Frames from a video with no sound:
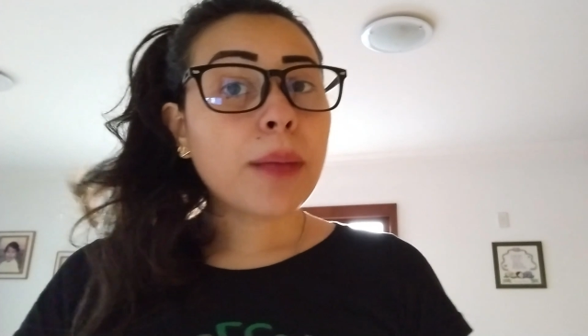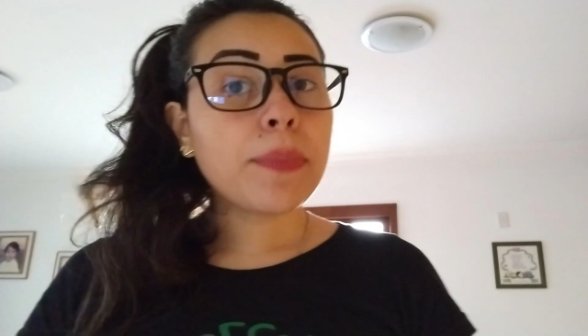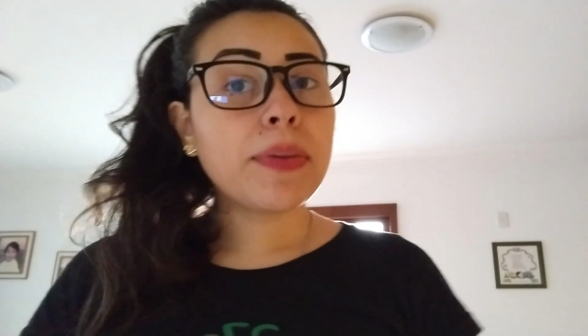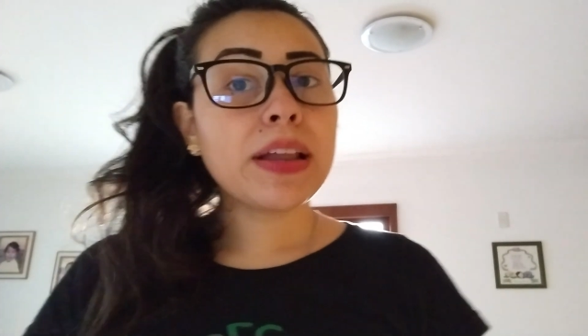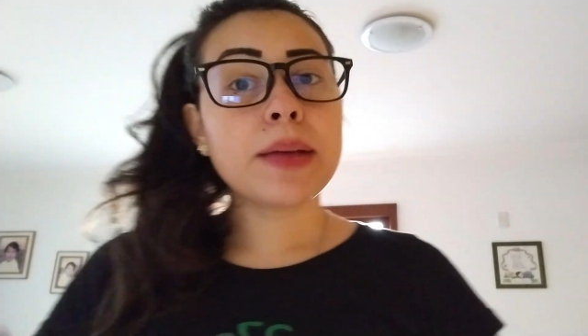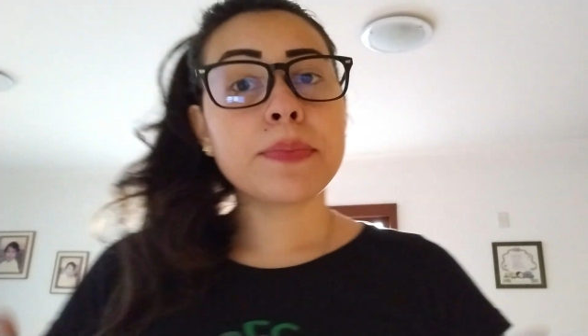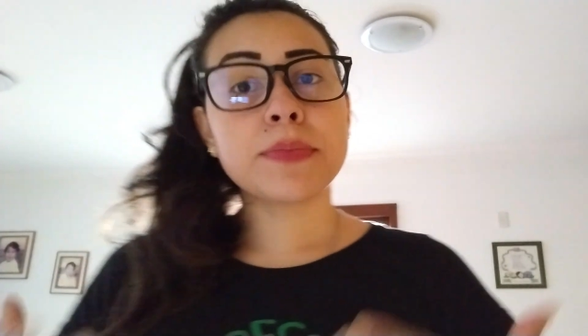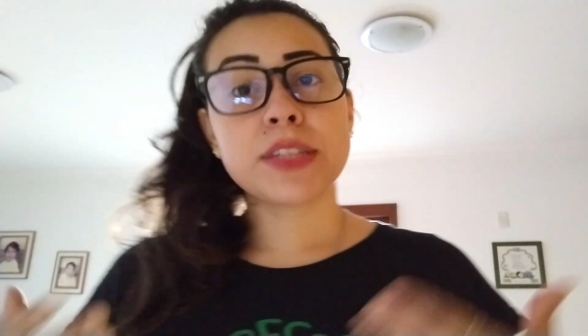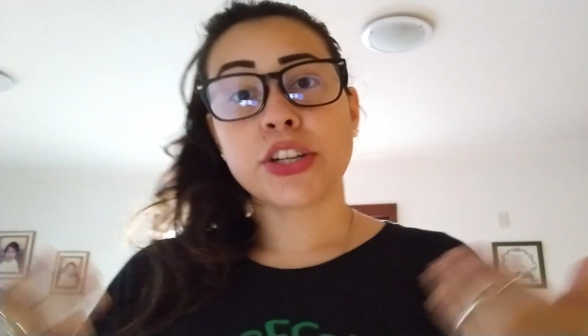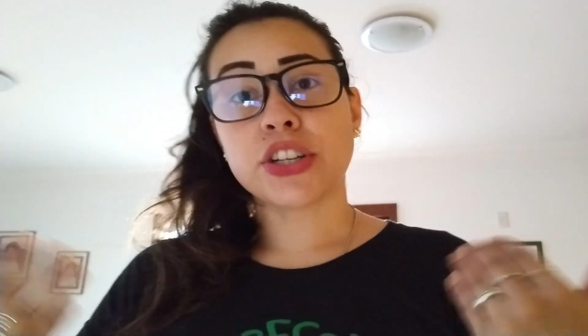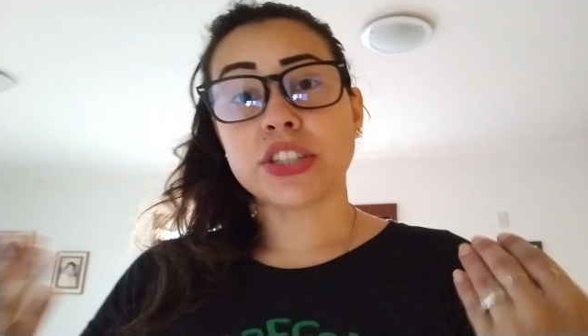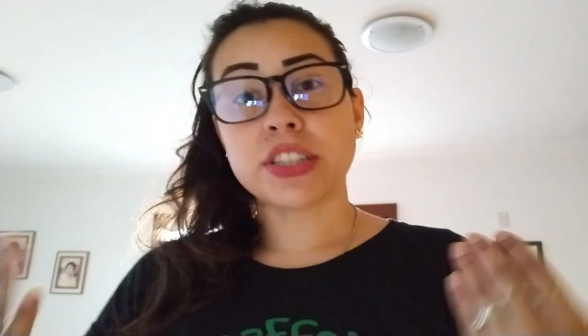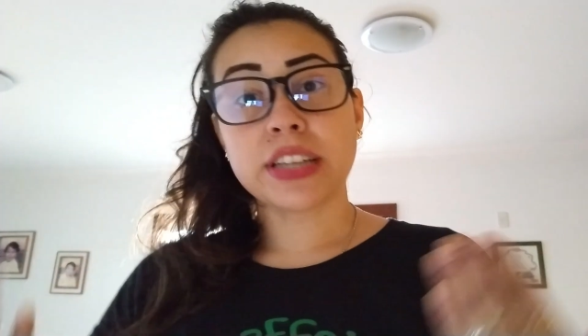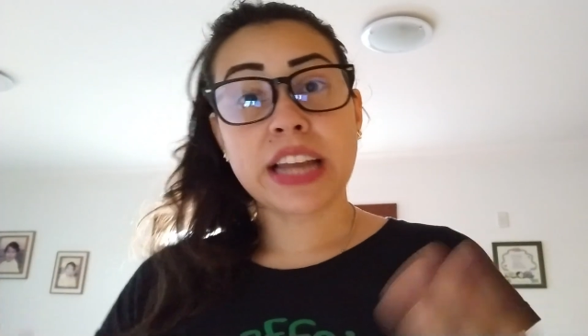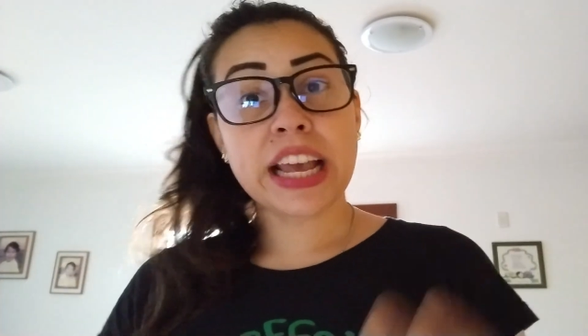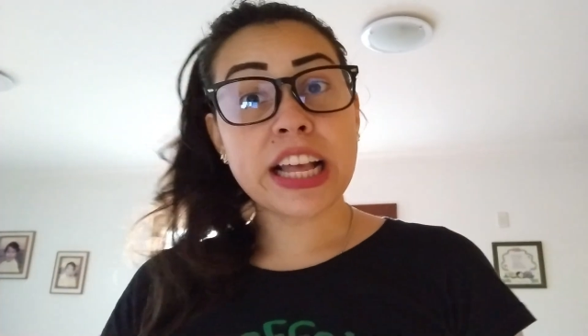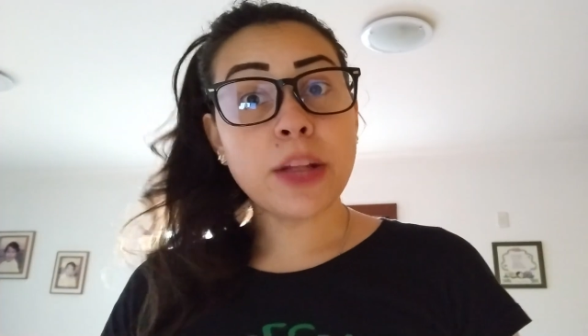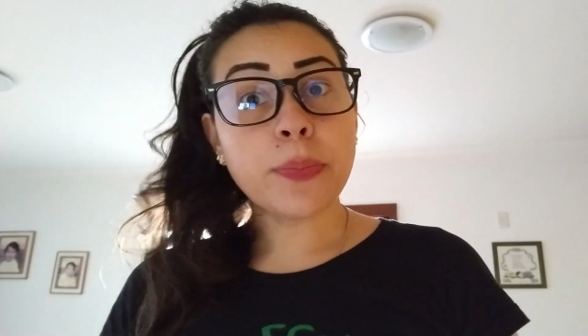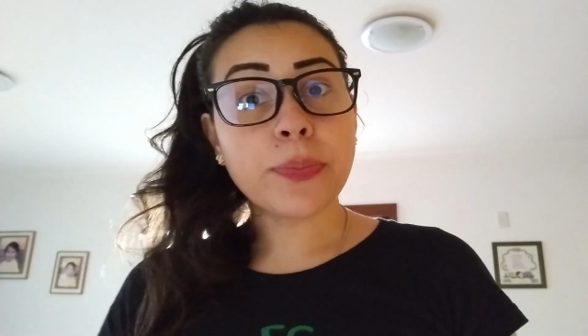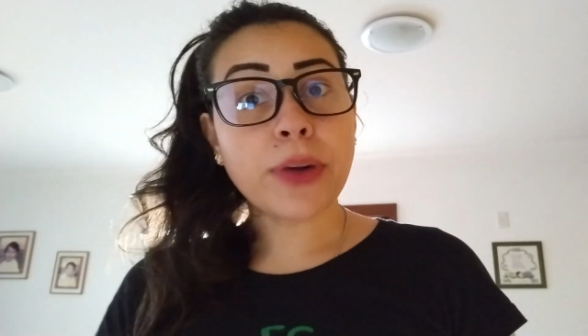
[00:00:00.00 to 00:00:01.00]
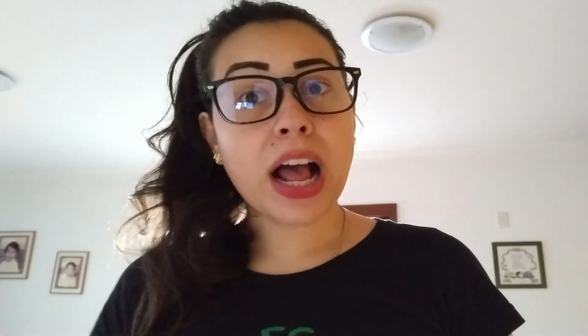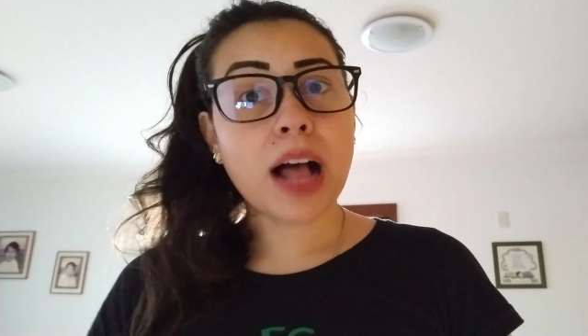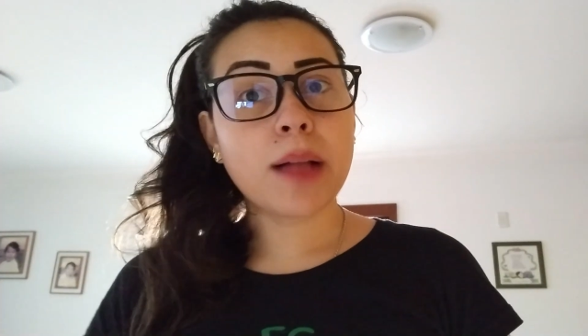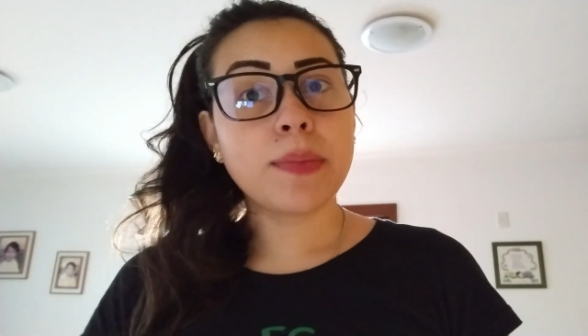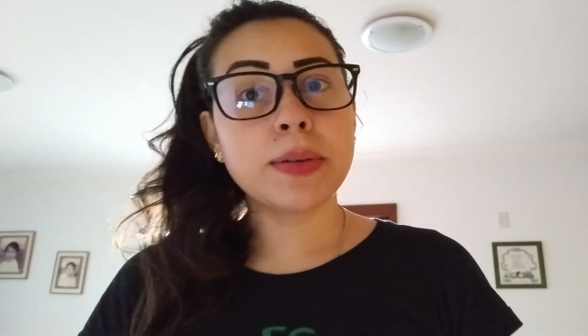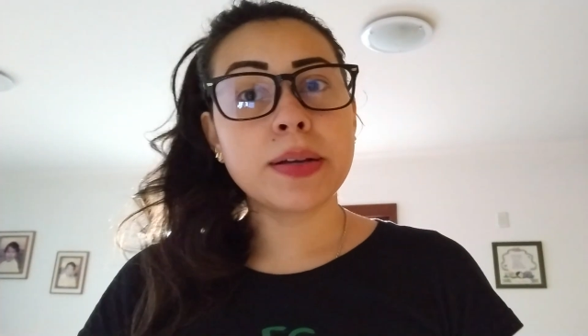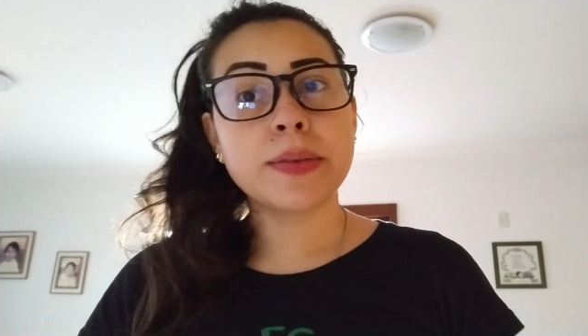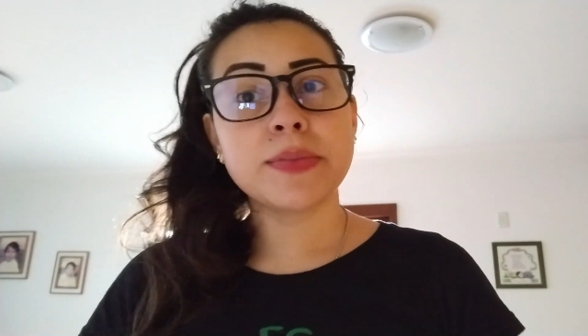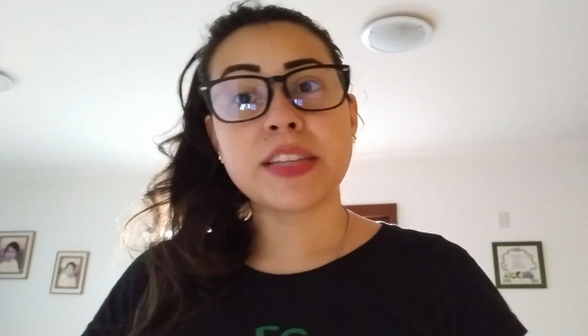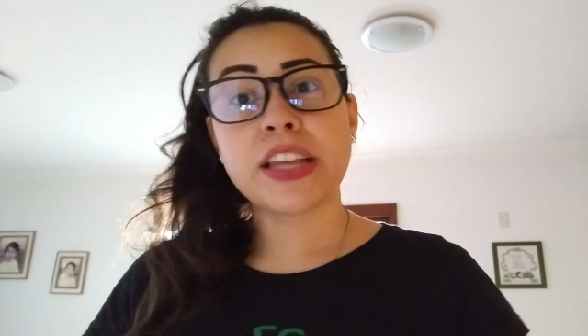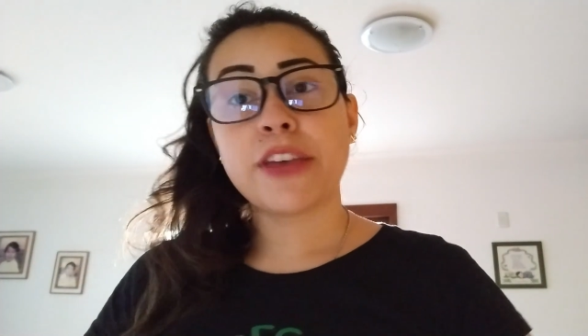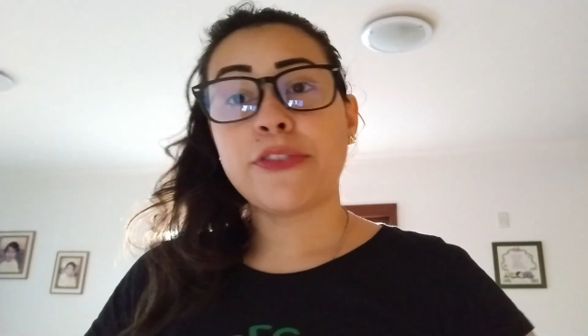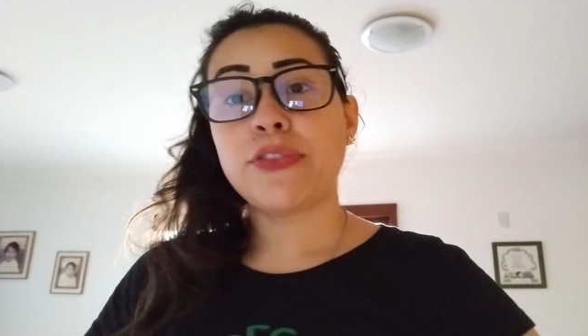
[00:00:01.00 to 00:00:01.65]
problems, your nail problems,